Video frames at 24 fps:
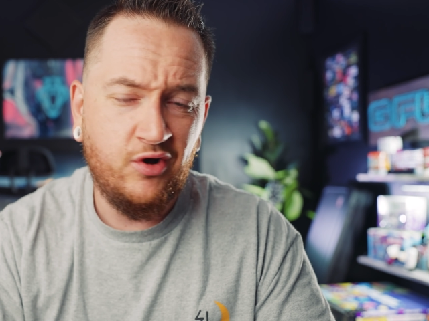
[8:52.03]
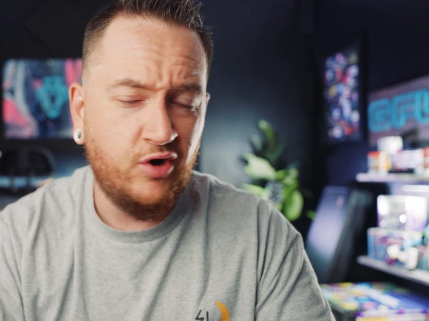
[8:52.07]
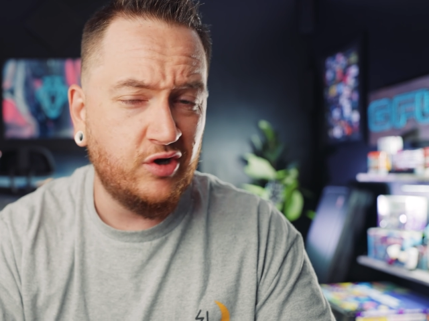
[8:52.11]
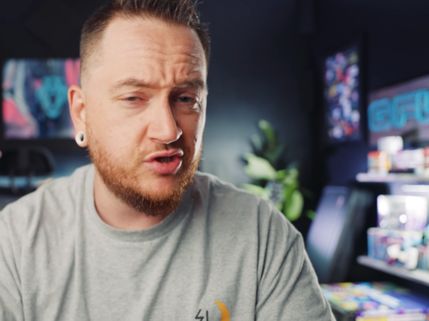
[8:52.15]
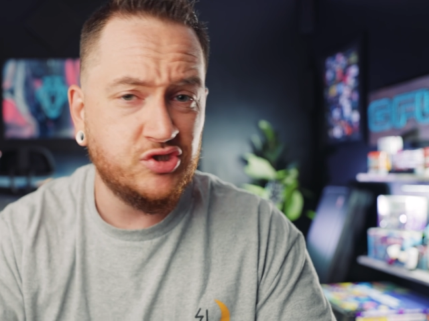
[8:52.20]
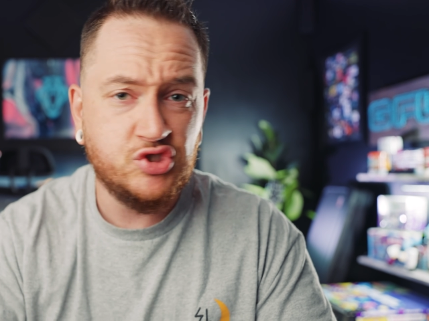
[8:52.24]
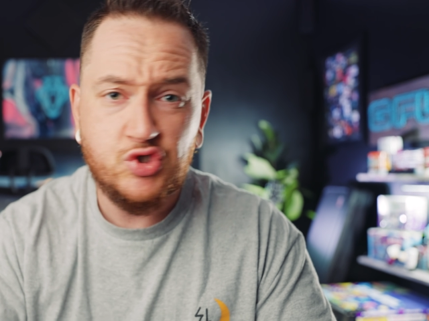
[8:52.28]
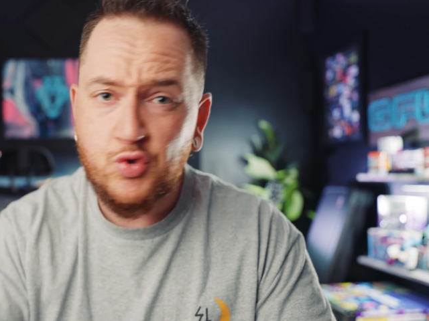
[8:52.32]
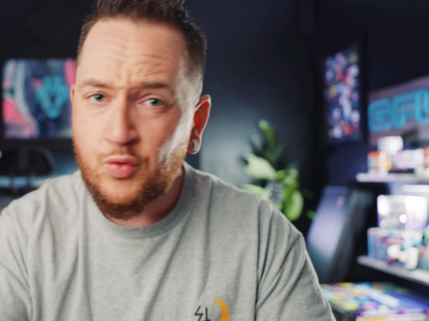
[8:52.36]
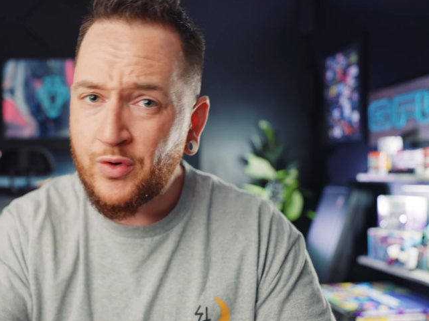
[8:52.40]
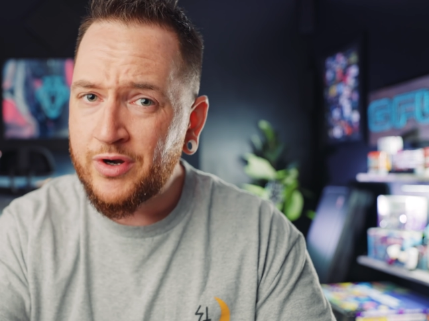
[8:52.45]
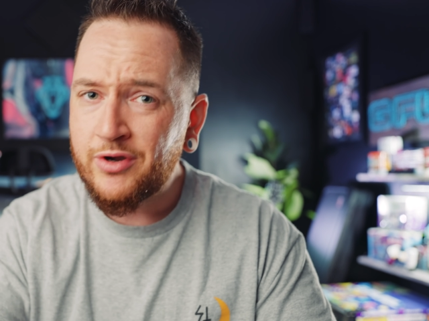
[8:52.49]

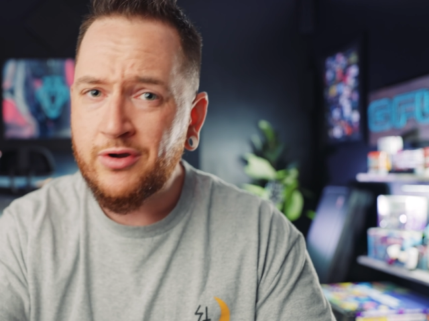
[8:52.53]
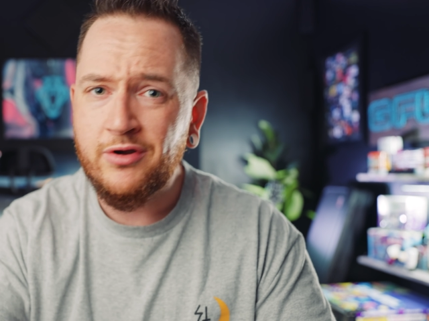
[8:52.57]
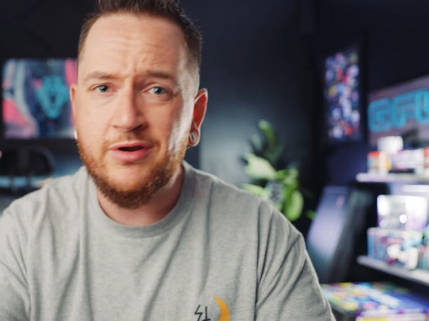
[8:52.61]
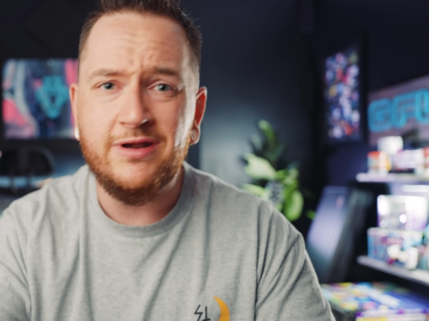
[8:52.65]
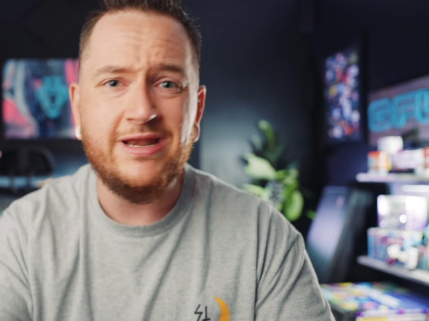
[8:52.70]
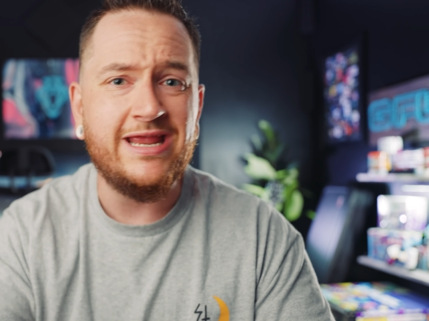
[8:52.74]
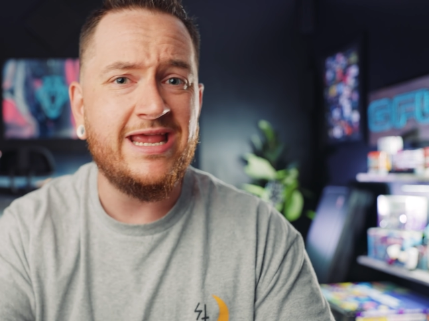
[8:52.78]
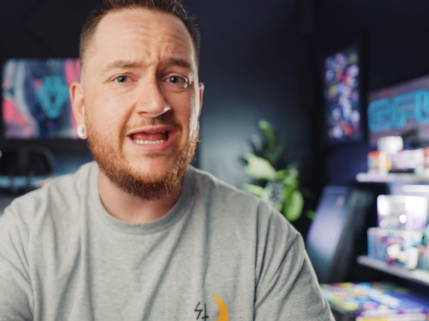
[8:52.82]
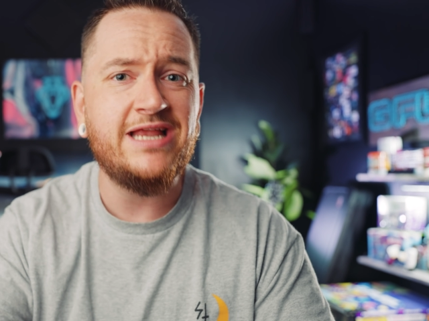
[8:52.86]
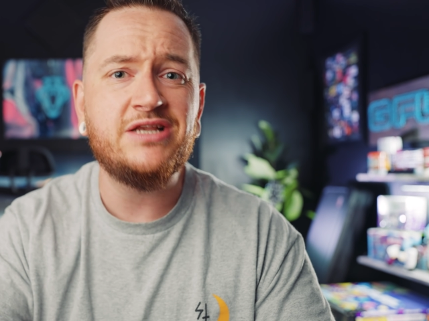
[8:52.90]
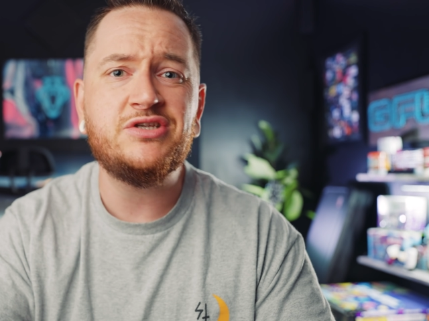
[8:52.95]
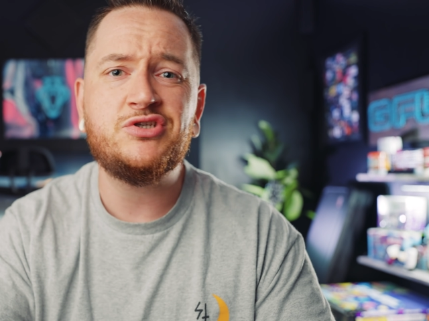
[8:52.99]
on Twitter
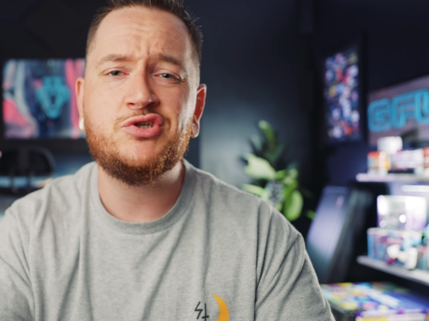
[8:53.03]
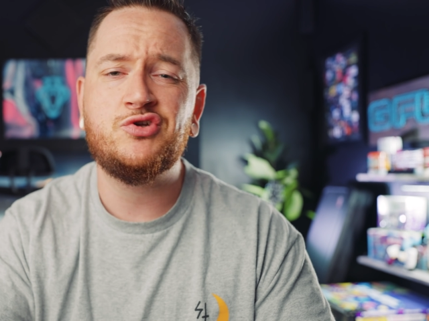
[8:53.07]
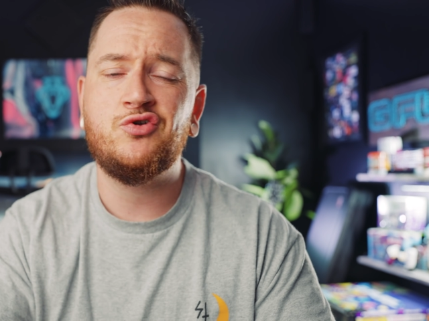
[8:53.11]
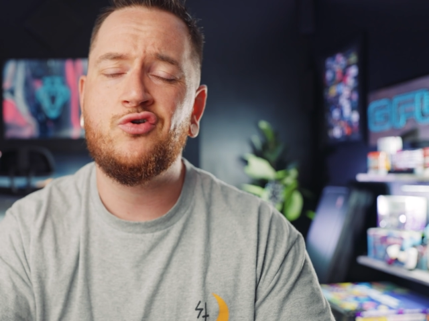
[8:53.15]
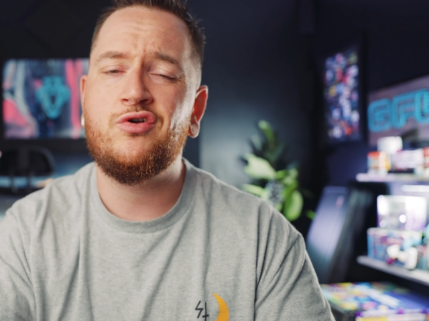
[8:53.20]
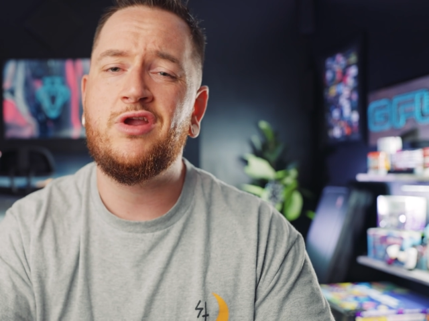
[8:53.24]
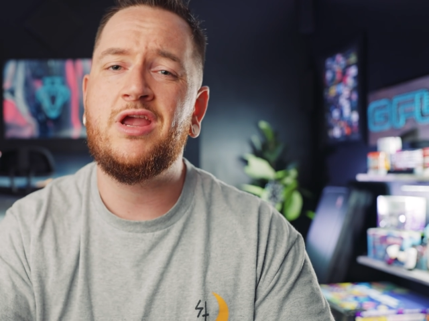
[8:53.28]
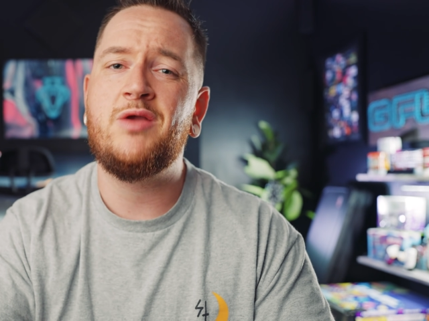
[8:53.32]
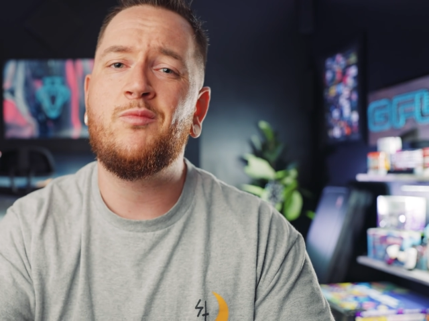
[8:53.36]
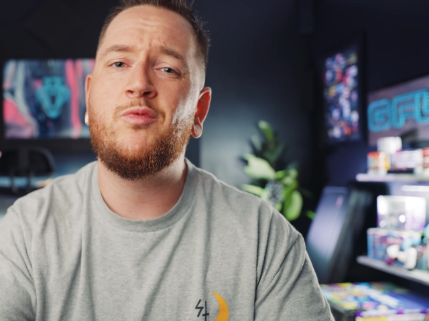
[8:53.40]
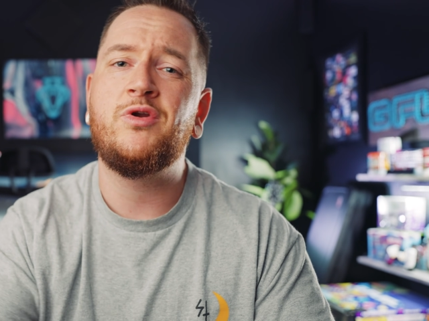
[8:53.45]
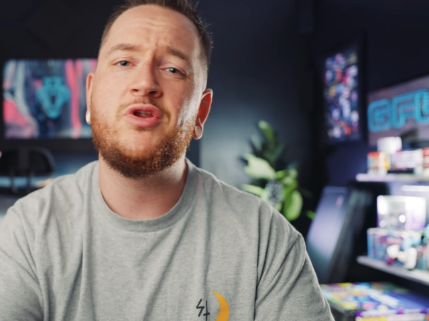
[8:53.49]
and
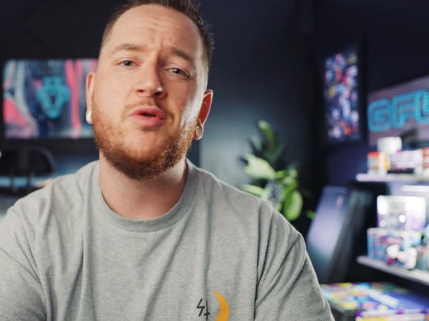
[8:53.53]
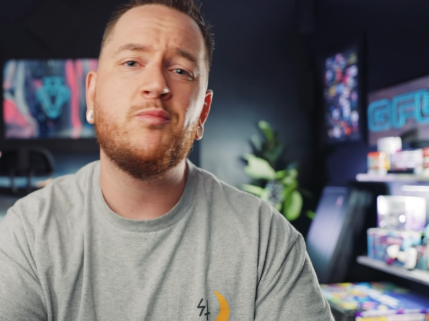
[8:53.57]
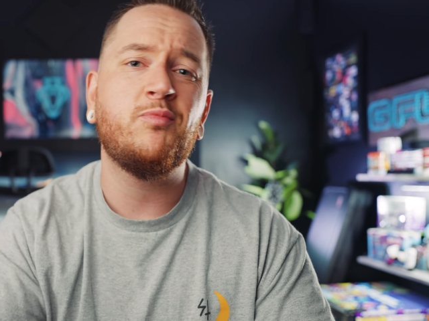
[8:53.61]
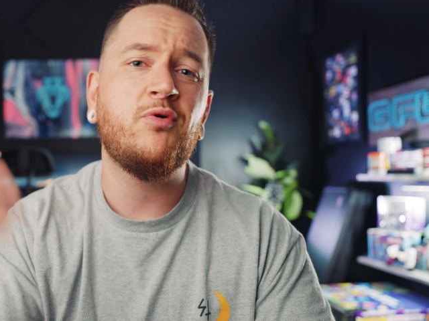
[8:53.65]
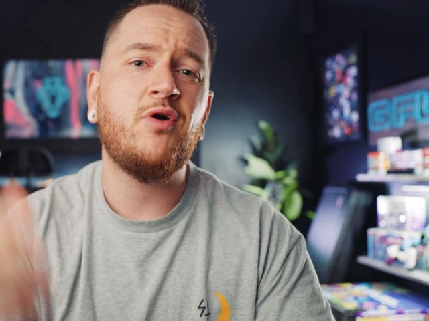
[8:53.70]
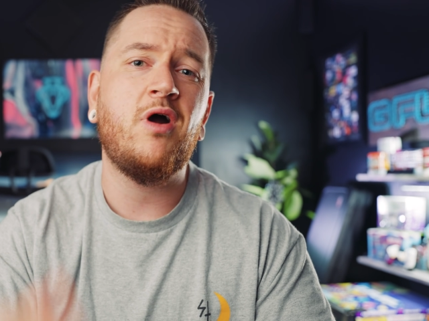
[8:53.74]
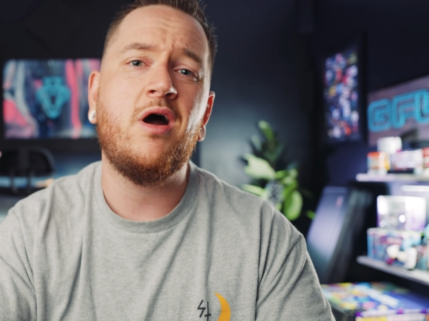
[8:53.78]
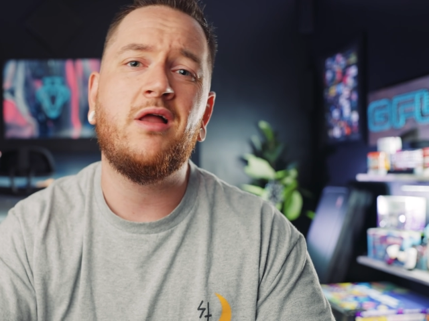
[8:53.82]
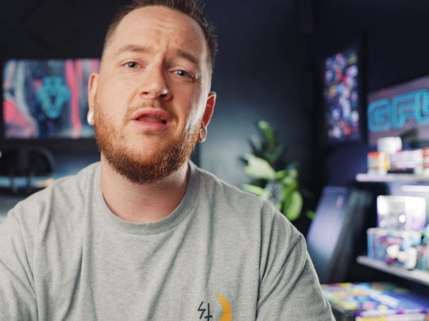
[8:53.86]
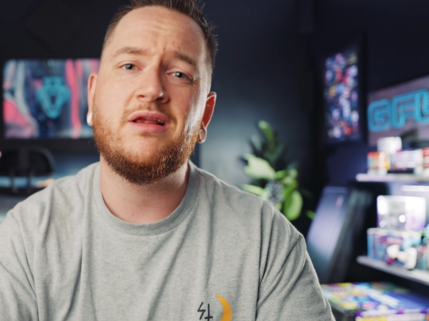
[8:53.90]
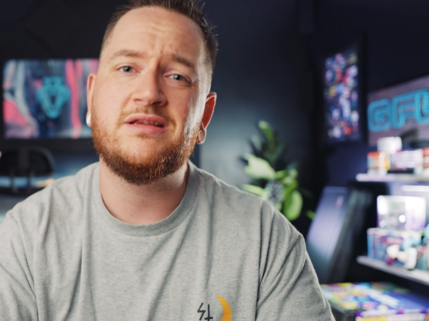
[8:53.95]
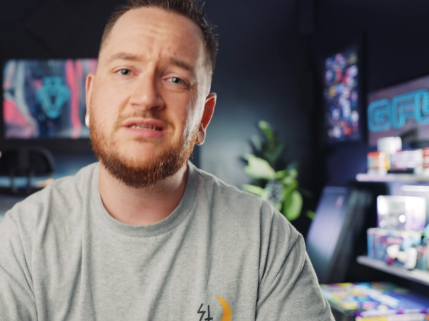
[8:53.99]
Instagram when your
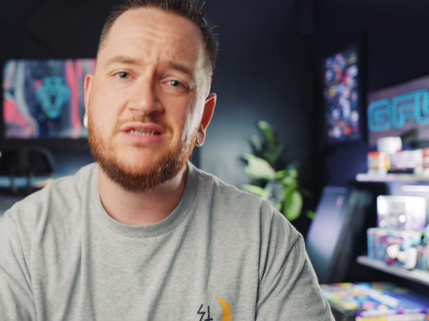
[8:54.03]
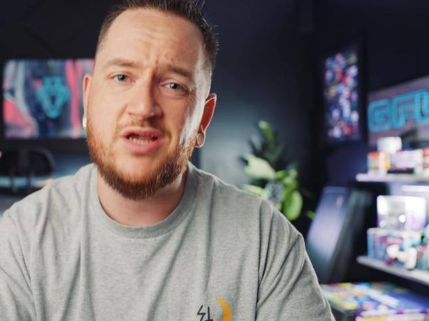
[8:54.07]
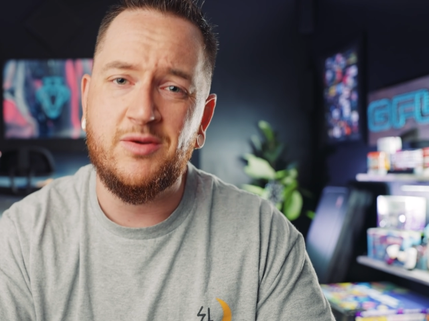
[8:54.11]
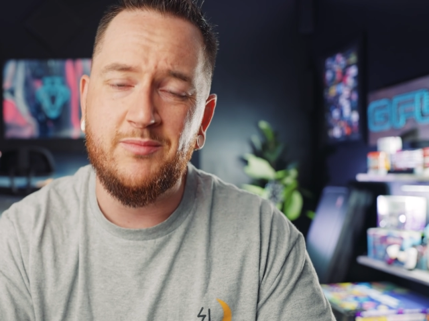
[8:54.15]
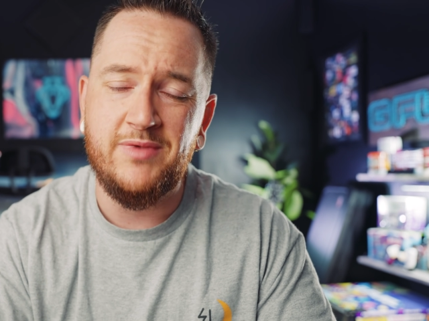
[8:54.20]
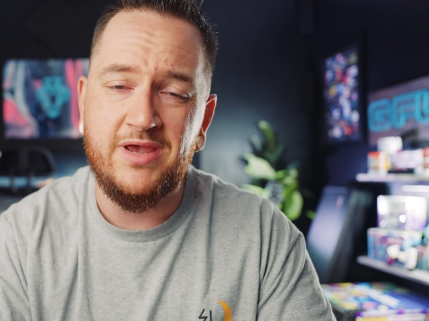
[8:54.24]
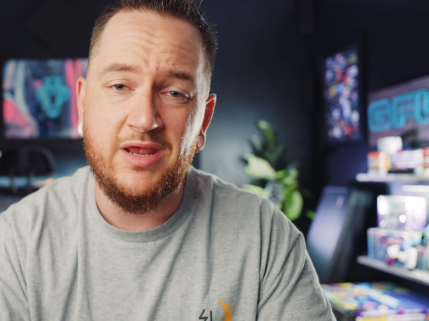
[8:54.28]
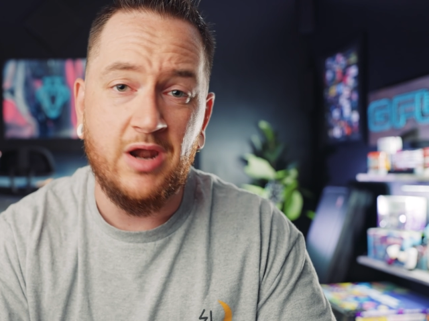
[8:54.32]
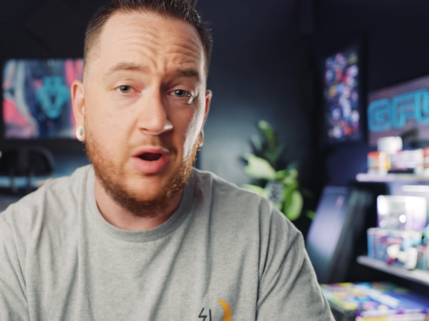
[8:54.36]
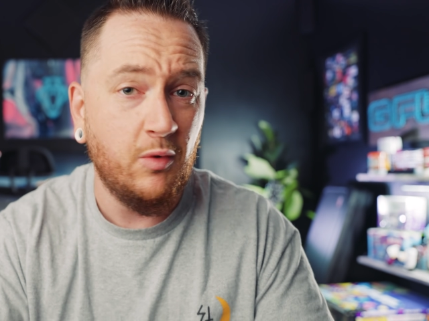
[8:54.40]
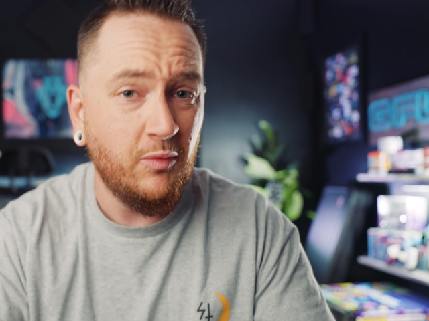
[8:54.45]
products come in.